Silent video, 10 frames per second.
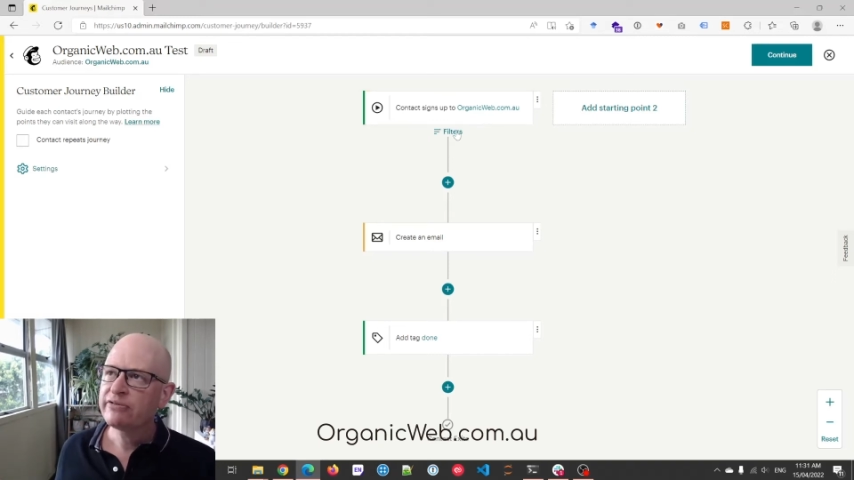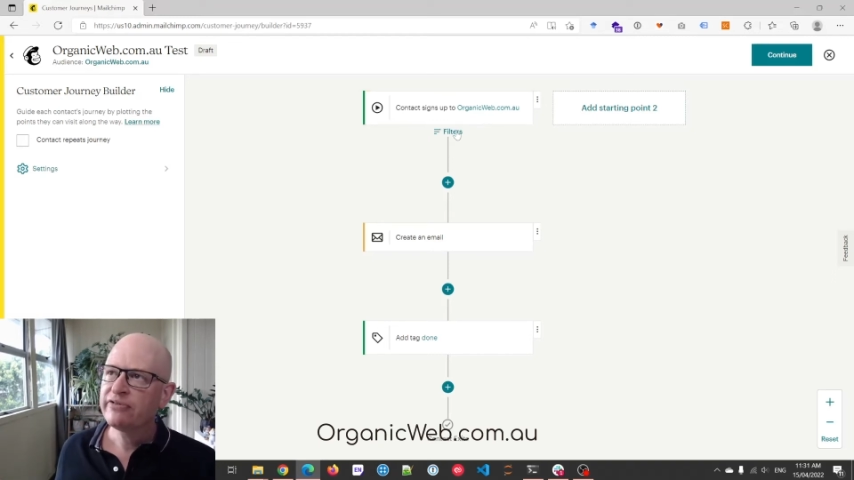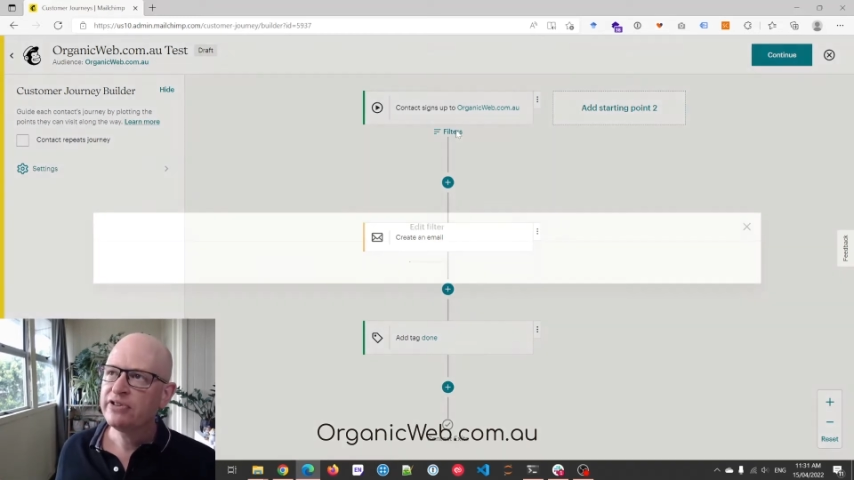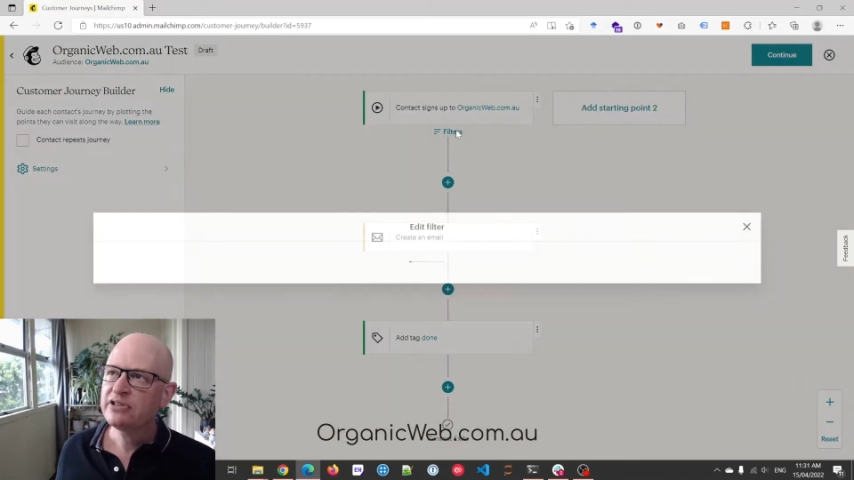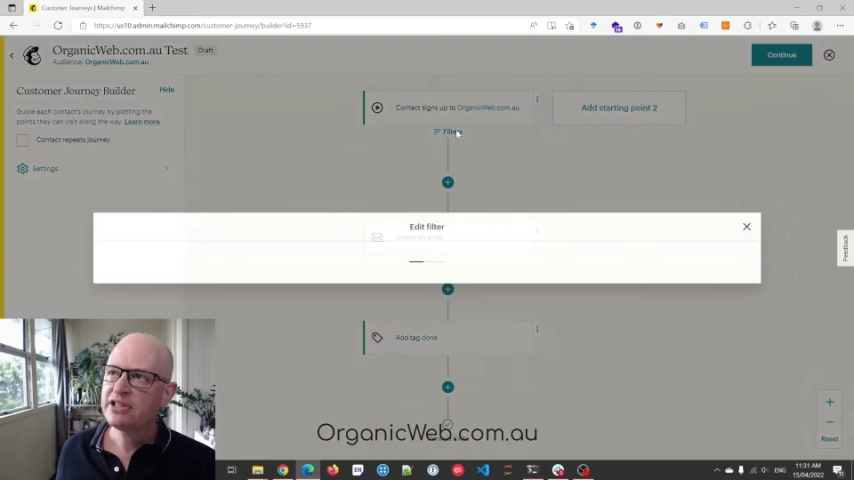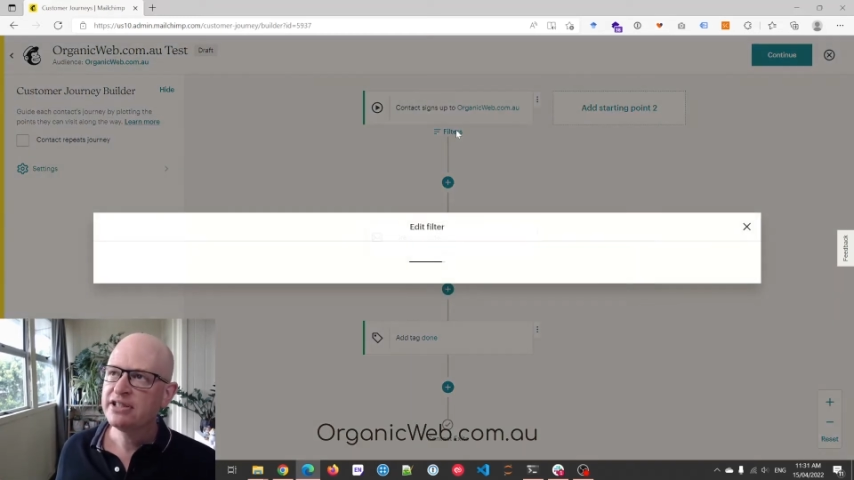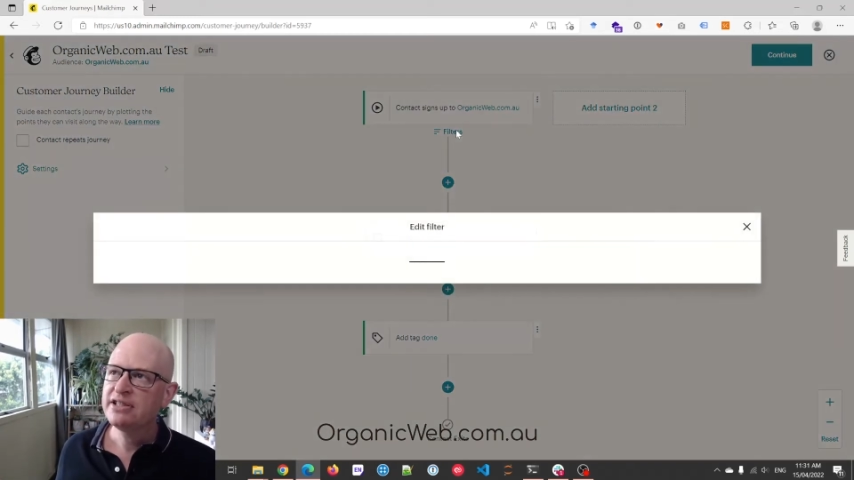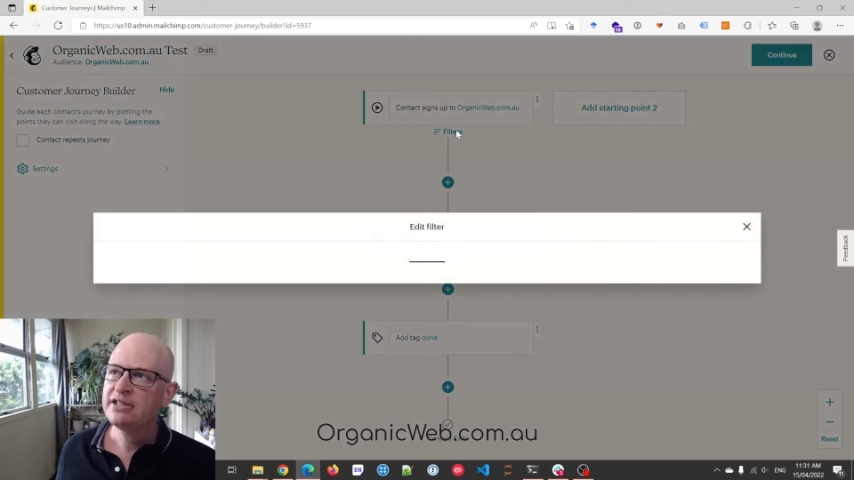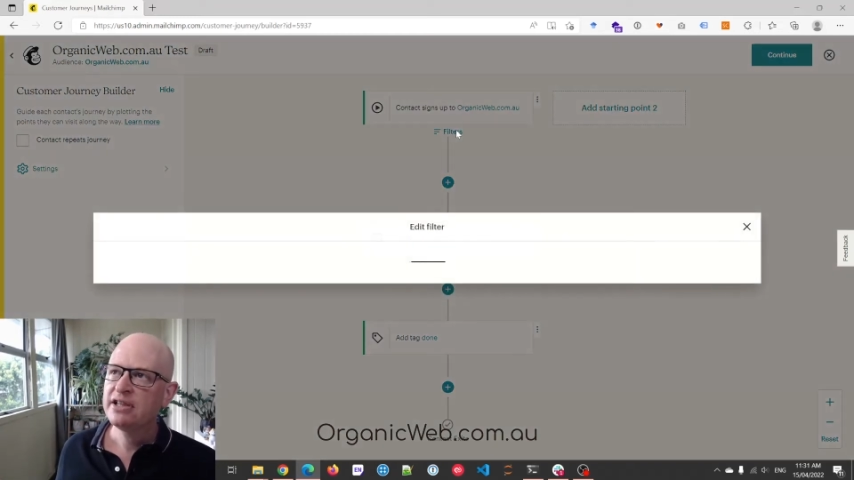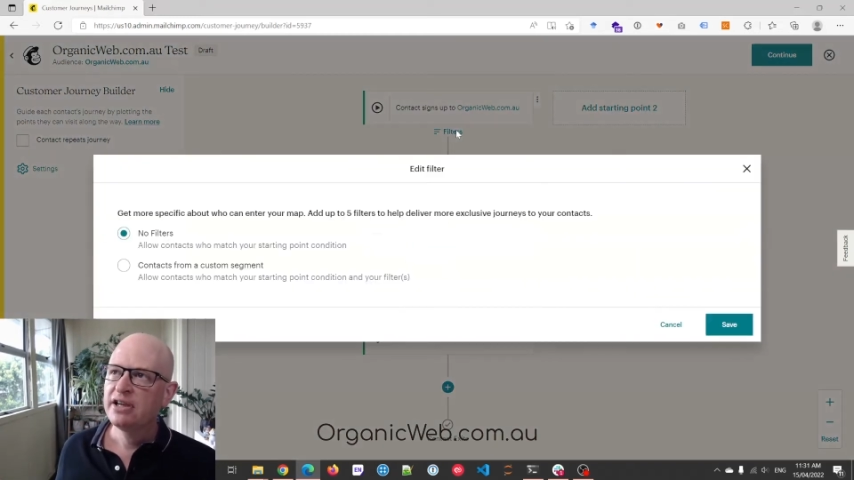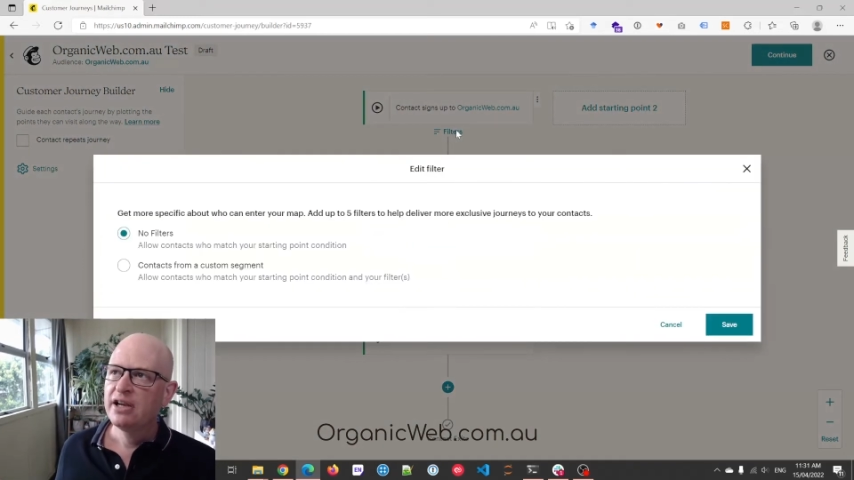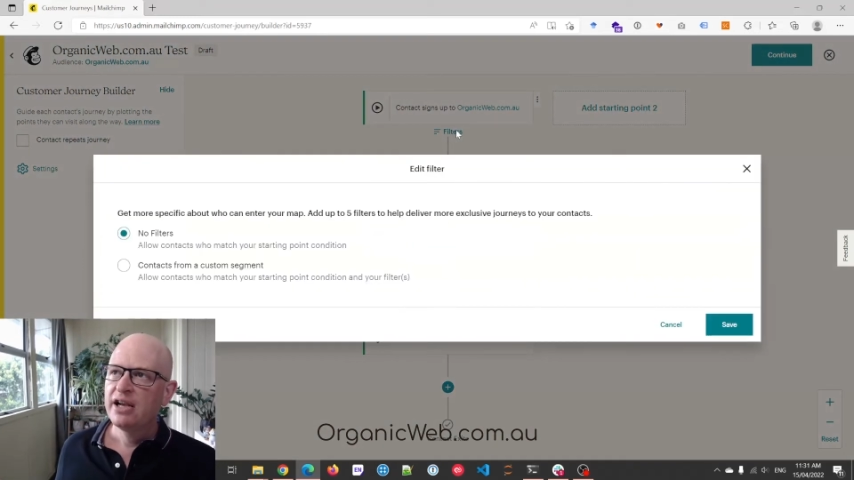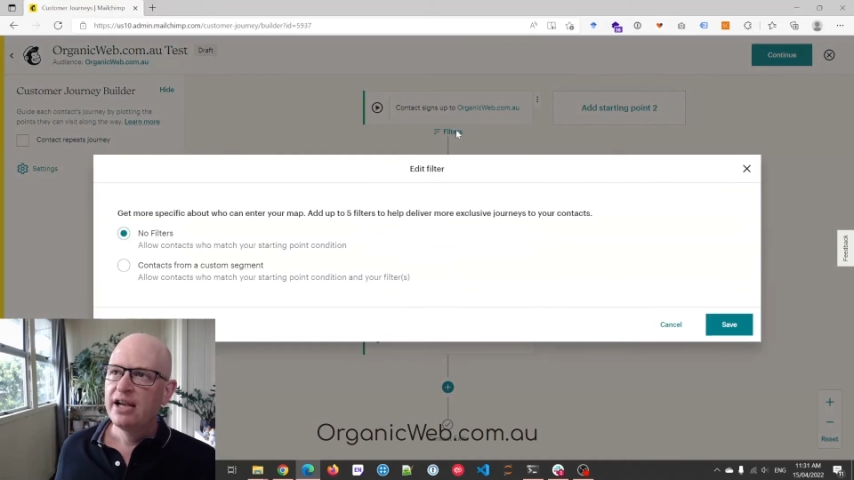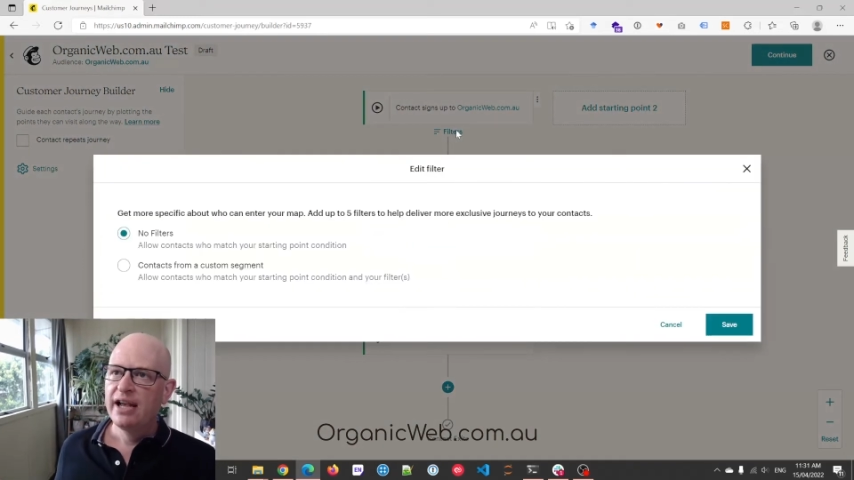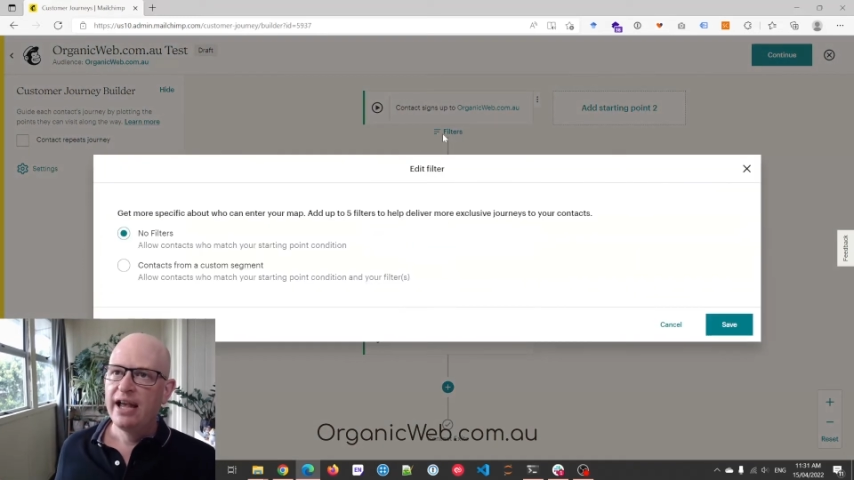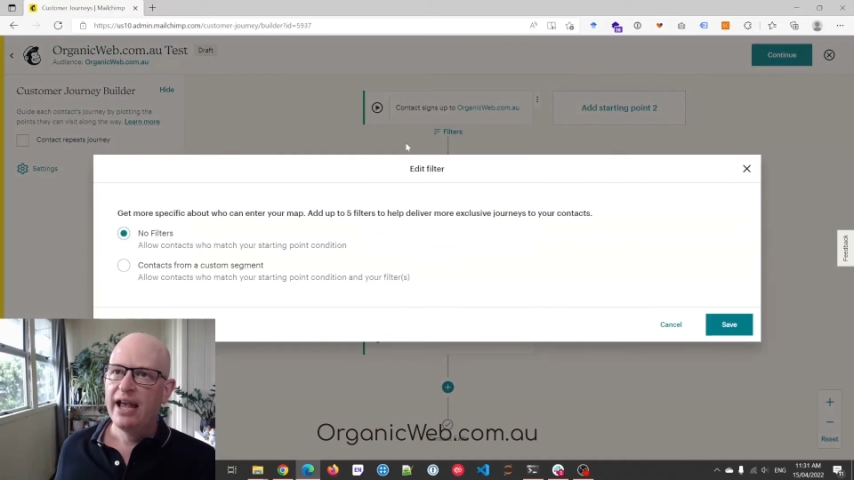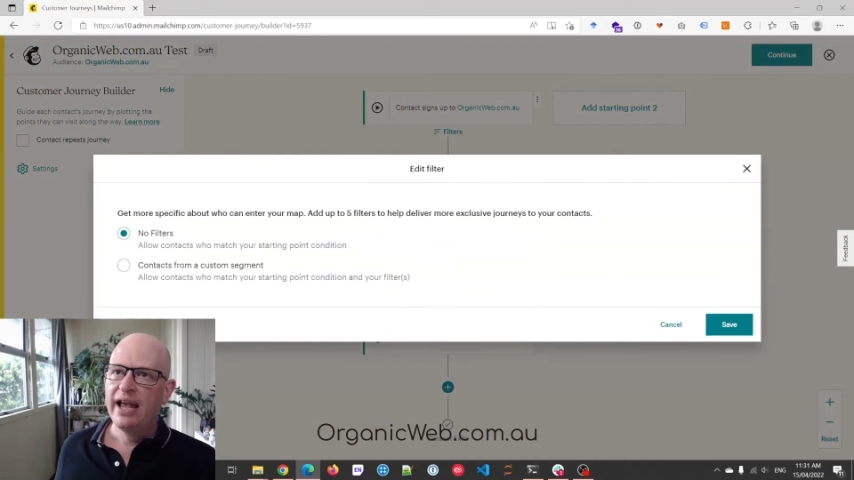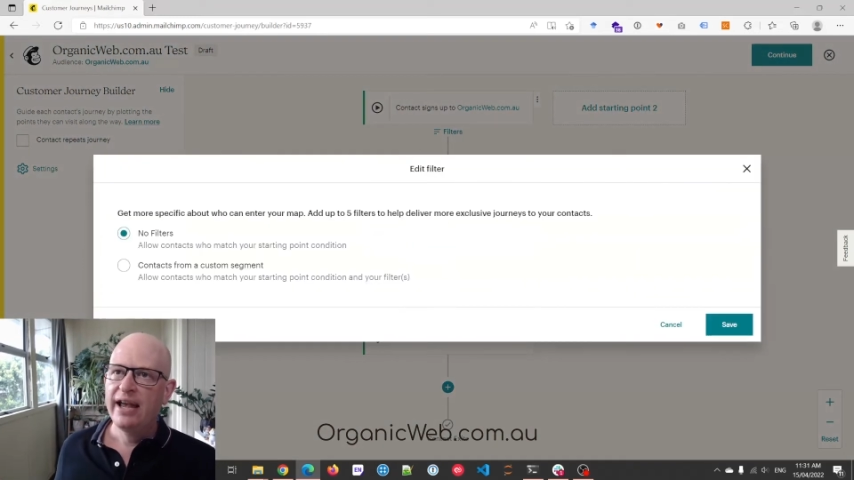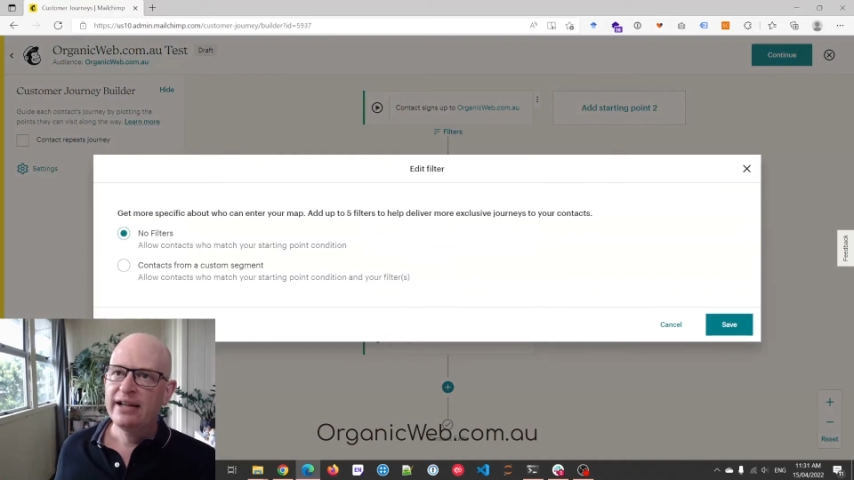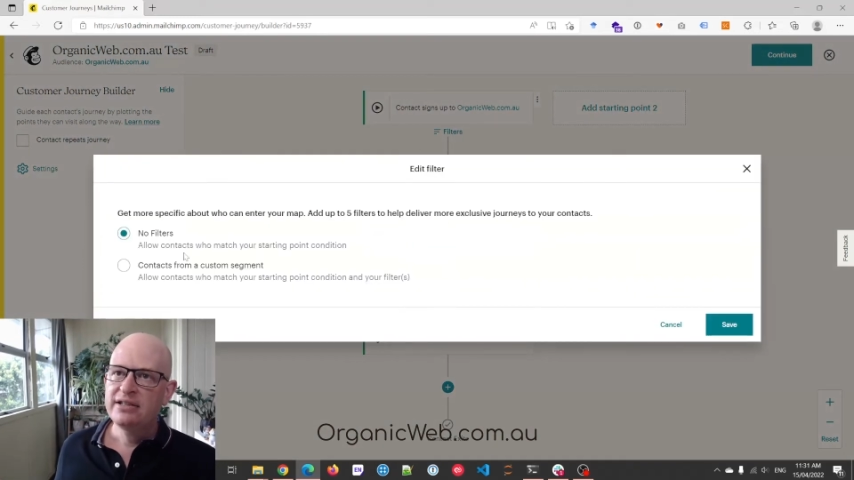filters
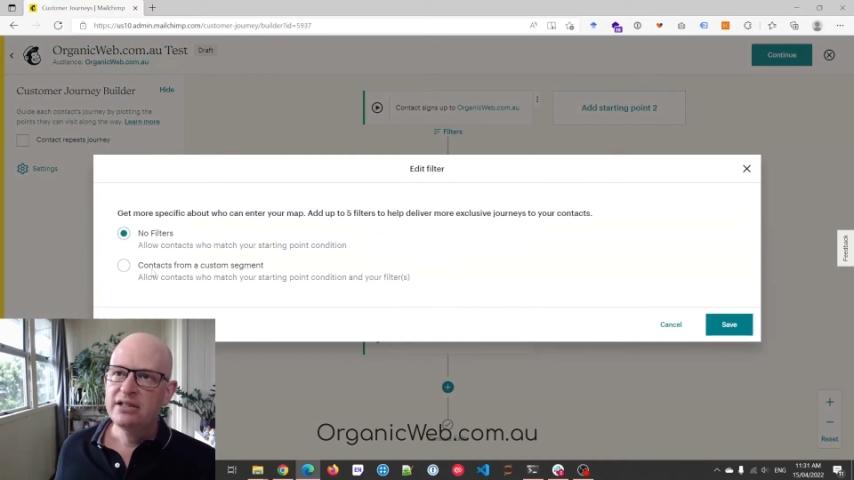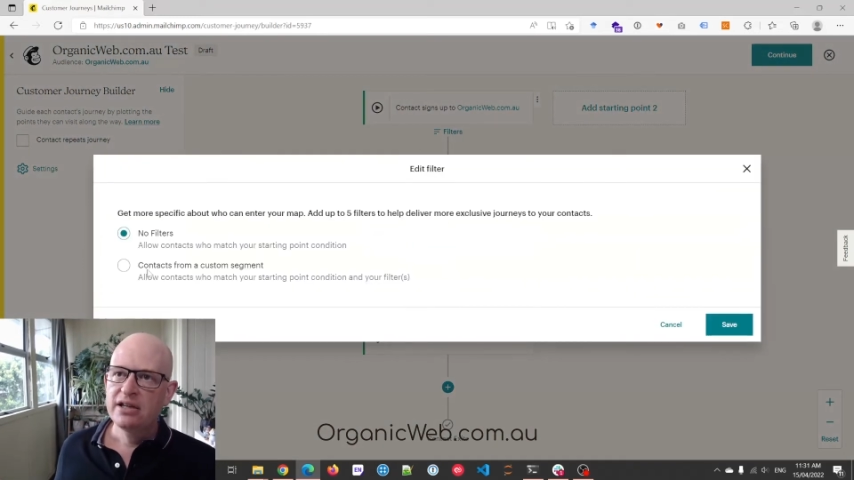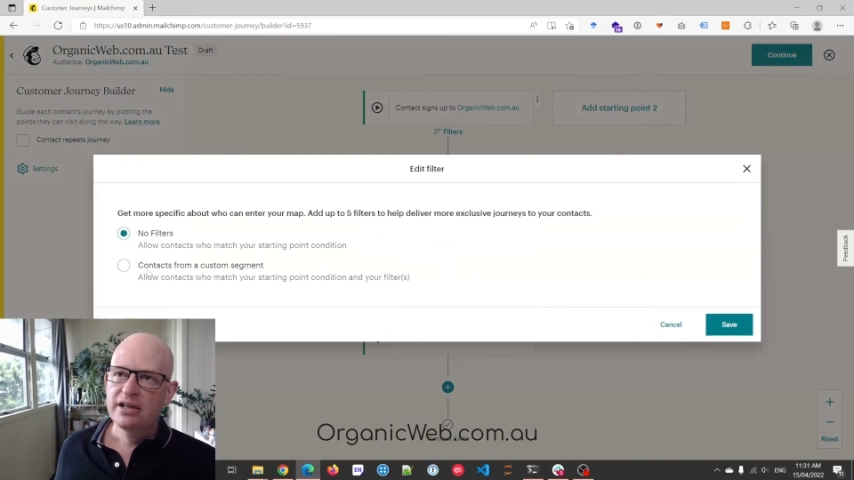and